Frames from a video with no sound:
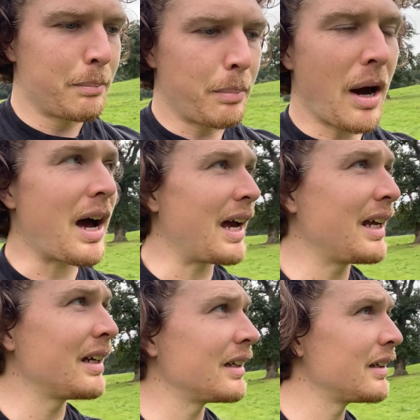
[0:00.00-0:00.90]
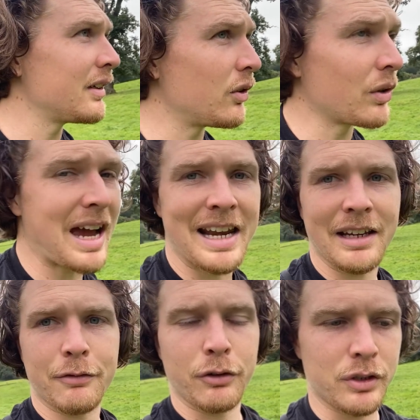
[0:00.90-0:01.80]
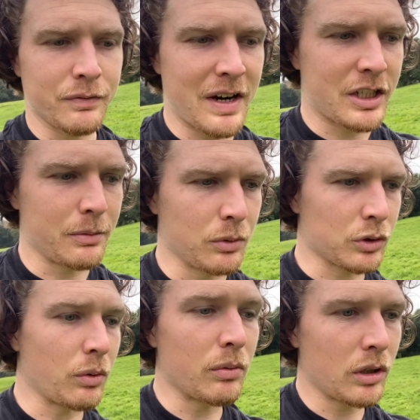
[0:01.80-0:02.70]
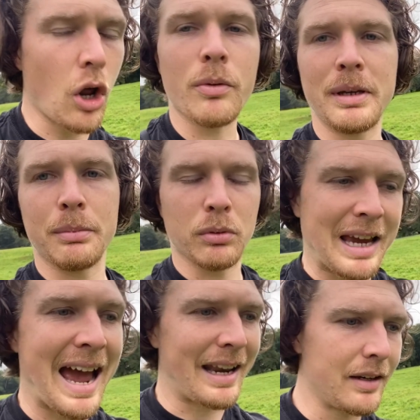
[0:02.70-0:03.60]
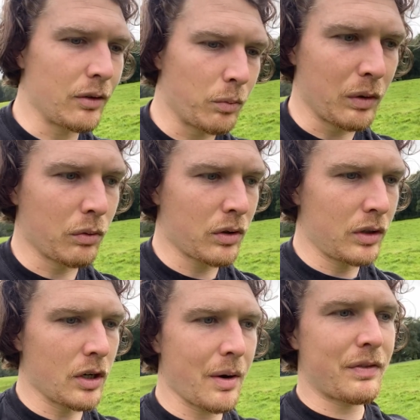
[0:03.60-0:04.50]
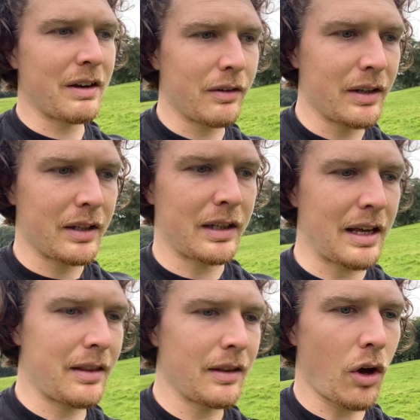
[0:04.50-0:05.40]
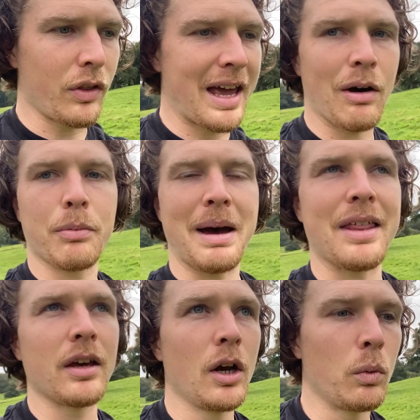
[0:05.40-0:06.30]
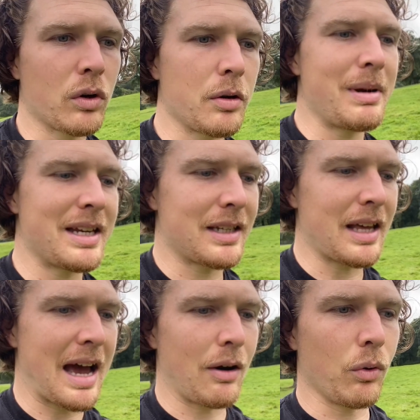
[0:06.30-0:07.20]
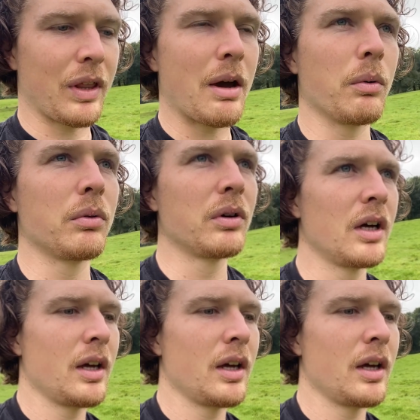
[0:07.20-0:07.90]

buy organic fruits and vegetables, or a lot of people can, or will, if they're on the health path, will commit to that, or they will